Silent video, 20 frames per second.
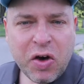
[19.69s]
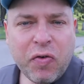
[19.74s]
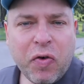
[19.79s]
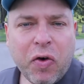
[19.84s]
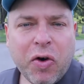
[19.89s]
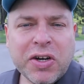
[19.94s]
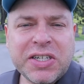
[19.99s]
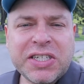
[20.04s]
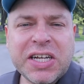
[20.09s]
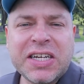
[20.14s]

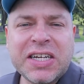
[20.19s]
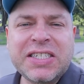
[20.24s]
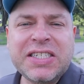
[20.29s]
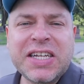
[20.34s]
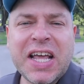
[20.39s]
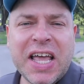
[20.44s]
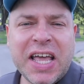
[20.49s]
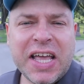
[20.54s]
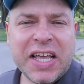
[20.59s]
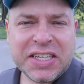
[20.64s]
For
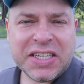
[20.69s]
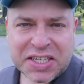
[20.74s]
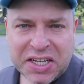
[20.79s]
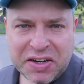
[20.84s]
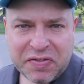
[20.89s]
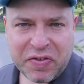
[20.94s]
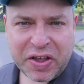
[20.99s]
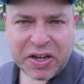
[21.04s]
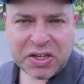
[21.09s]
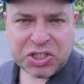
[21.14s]
today's
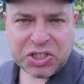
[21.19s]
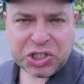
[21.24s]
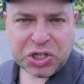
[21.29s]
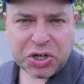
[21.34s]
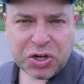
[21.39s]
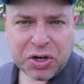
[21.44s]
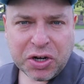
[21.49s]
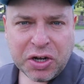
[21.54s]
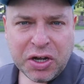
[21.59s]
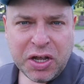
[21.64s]

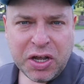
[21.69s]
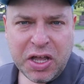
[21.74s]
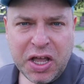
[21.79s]
adventure,